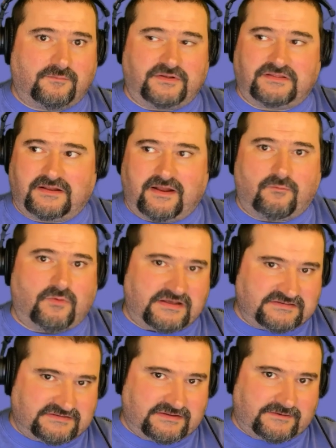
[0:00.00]
but then I
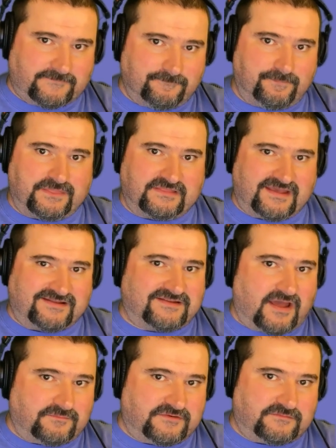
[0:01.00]
wasted 10
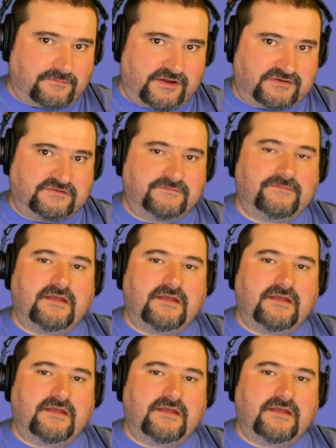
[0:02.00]
times as much.